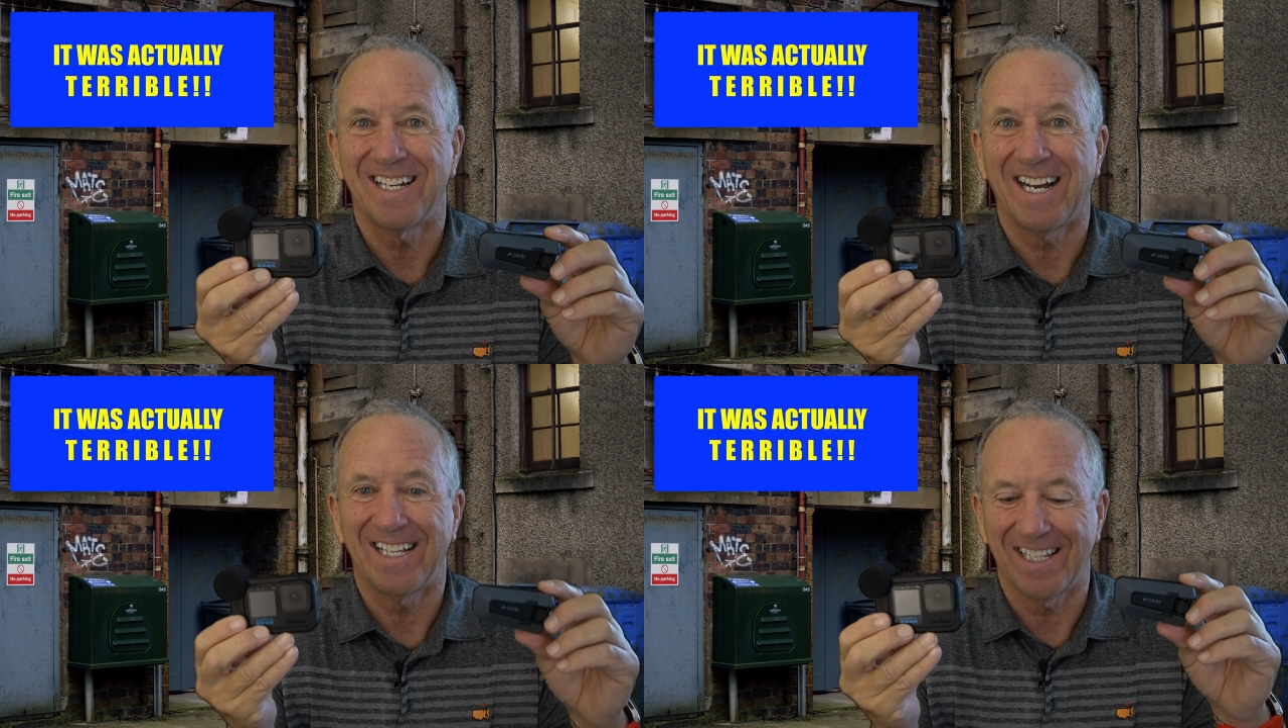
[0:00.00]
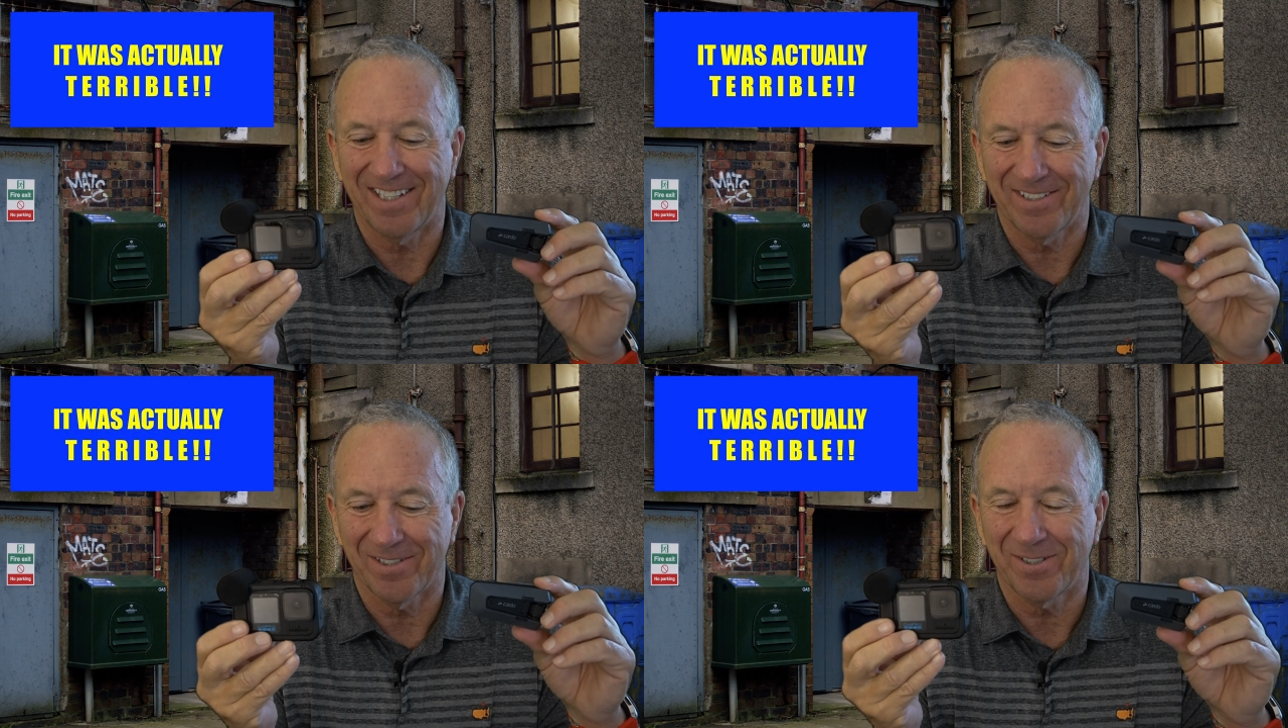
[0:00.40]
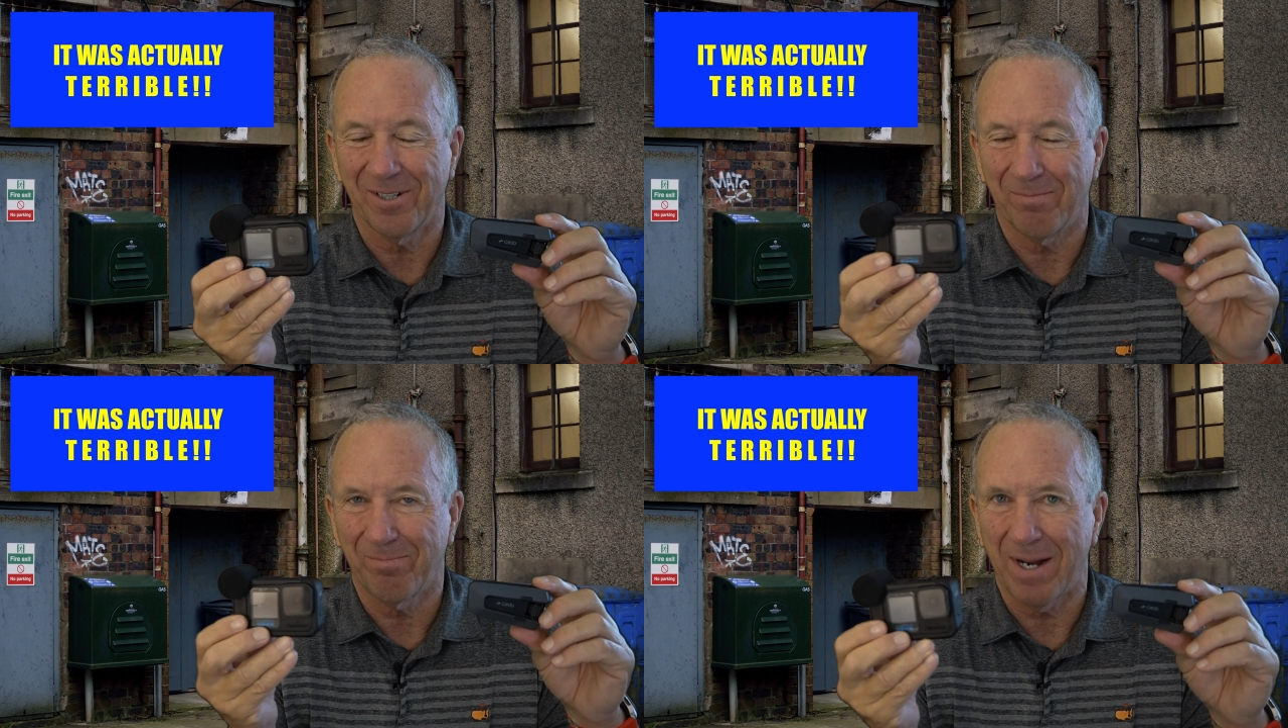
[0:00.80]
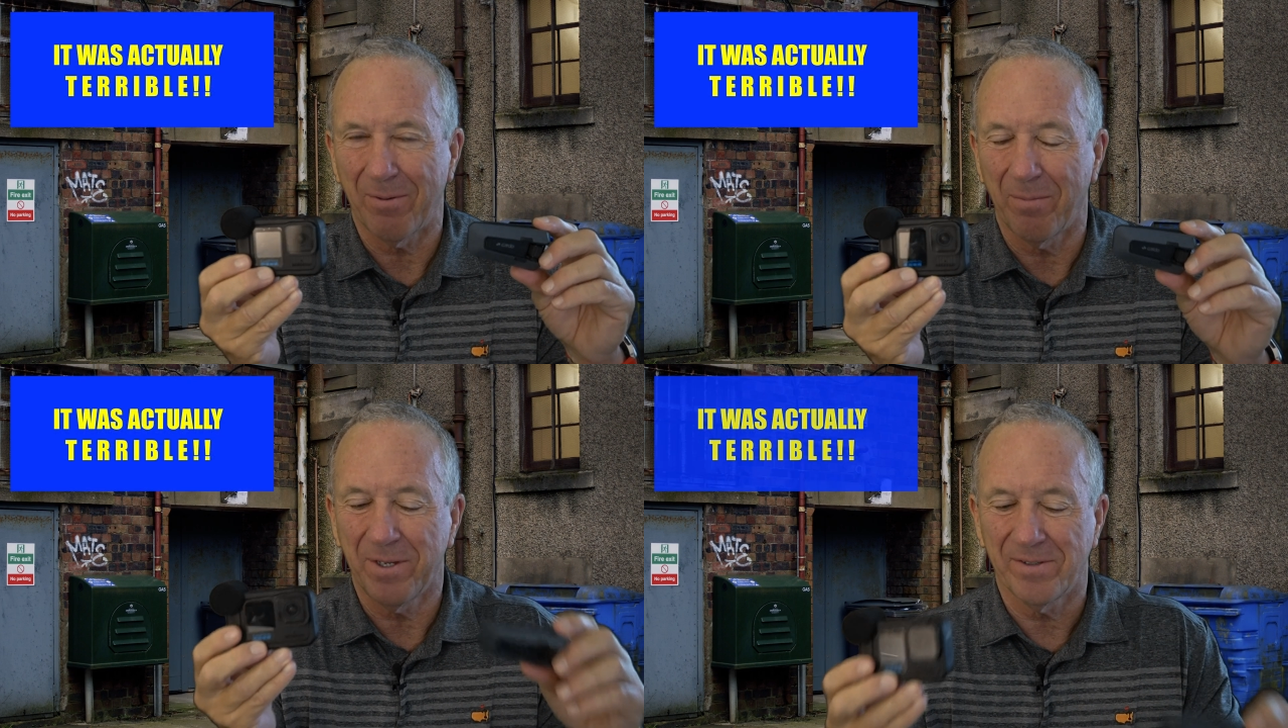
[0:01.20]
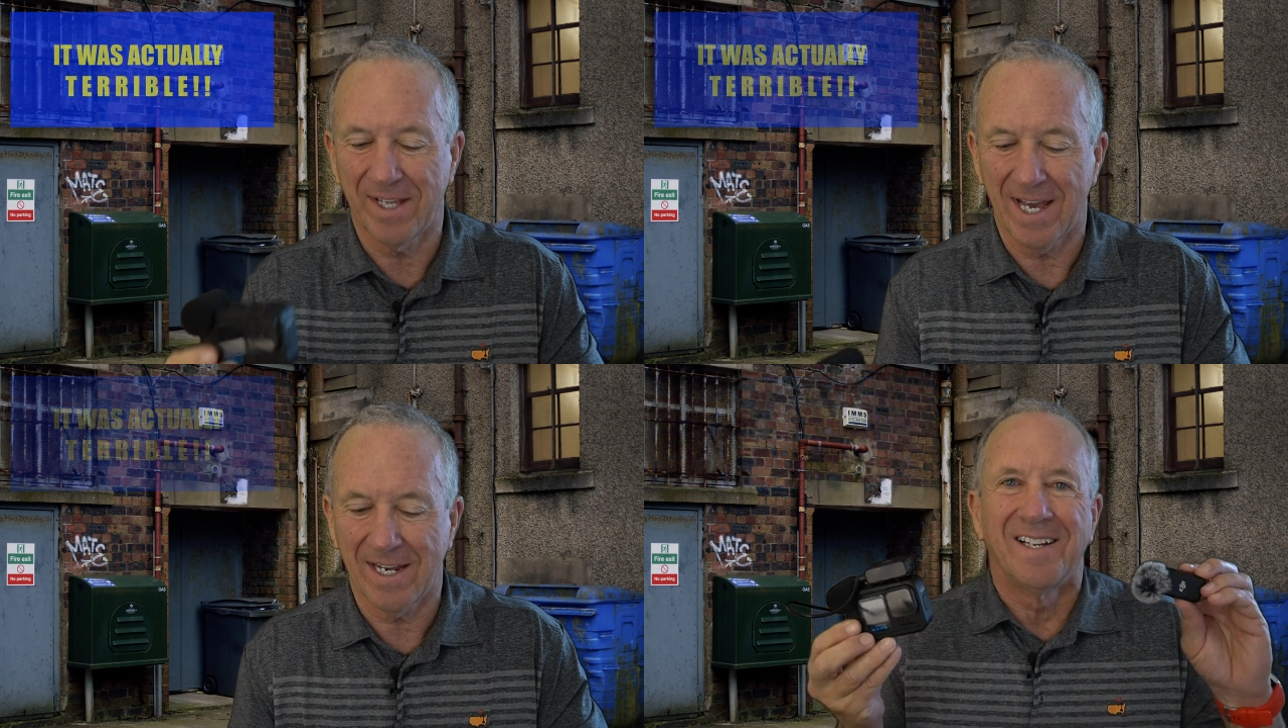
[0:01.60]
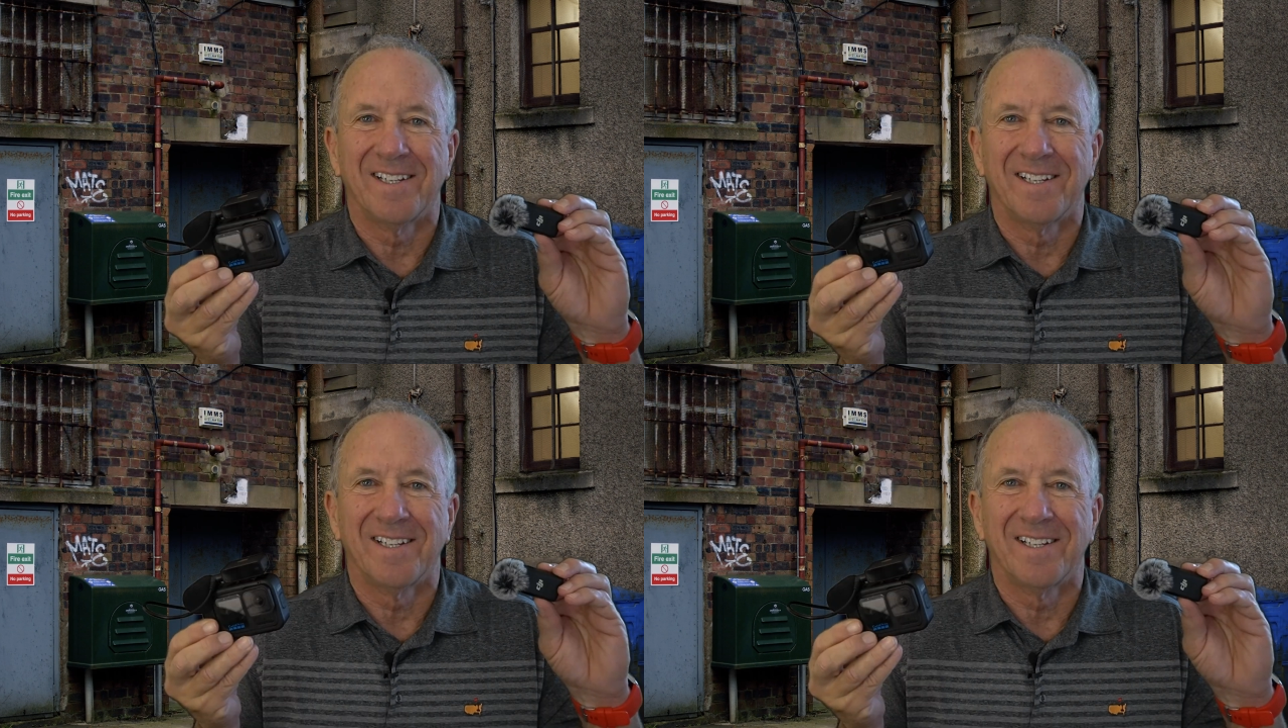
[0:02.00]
I think so. So probably won't be using that.